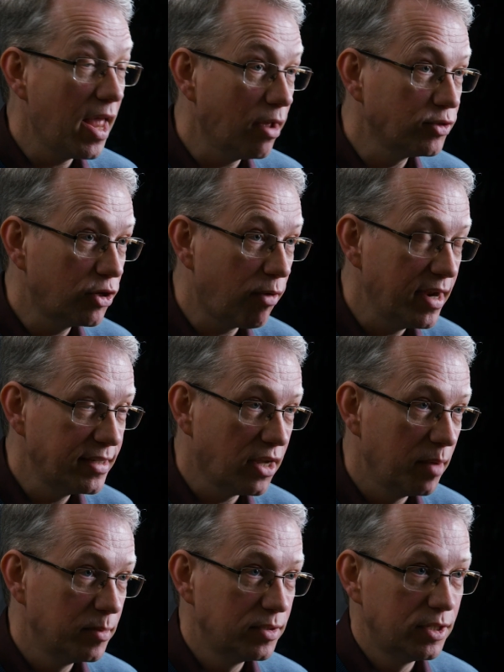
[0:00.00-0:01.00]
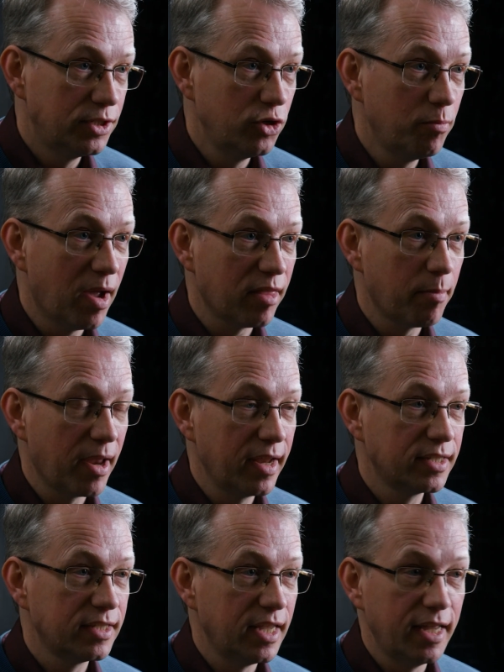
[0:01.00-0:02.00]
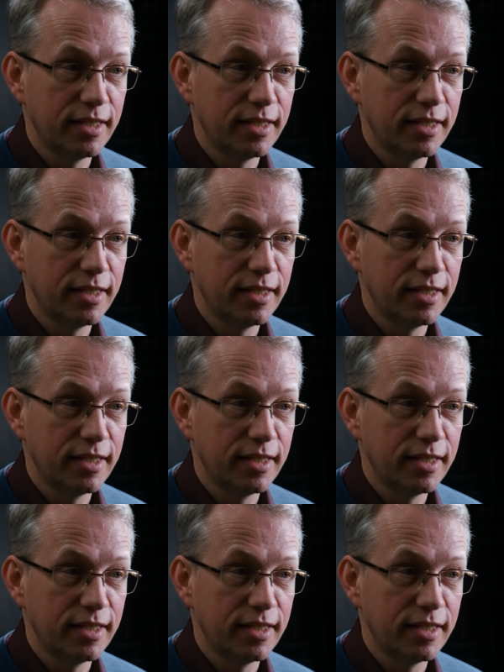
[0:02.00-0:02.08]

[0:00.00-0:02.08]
Now's a great time to do mathematics.